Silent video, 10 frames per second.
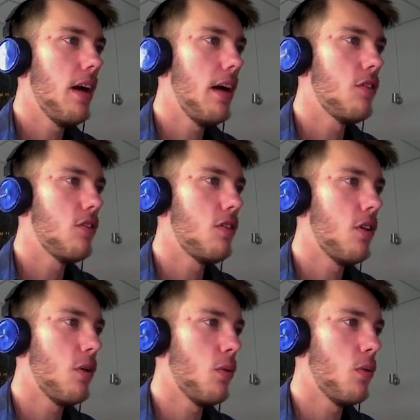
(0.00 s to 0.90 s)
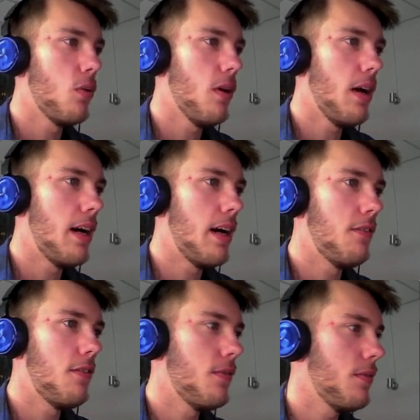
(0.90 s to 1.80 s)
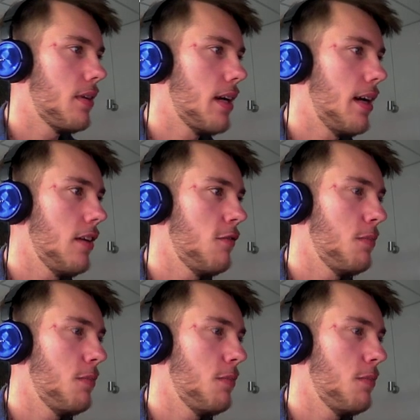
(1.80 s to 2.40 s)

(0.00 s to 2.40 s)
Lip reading: And so I've kind